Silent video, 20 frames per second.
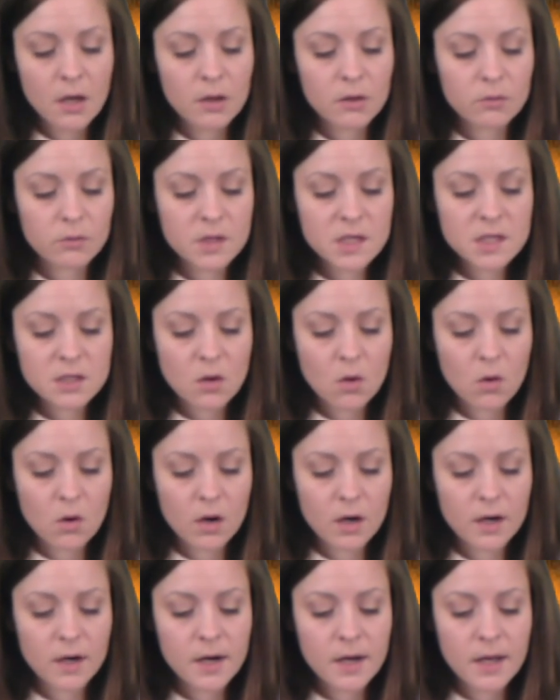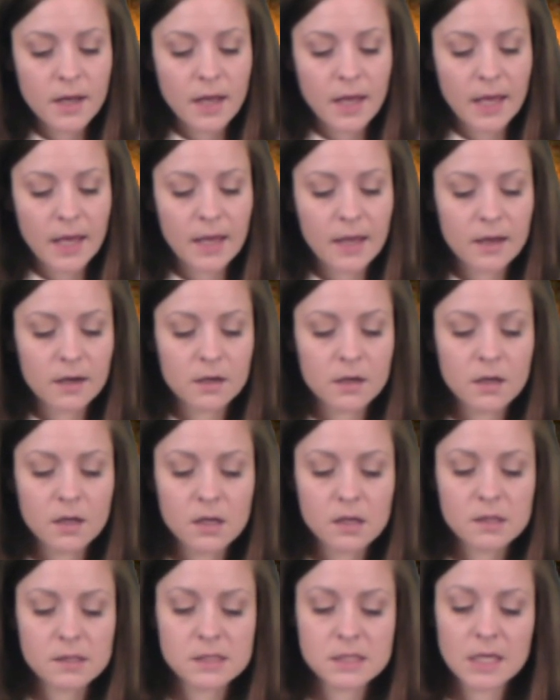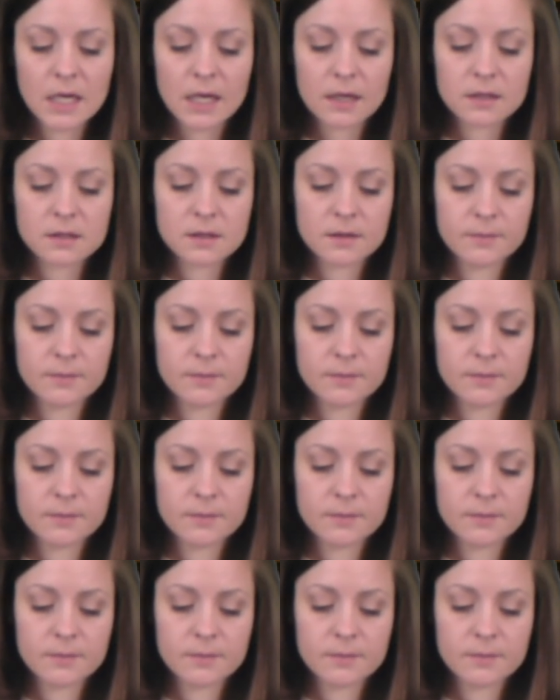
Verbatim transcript: threescore and six.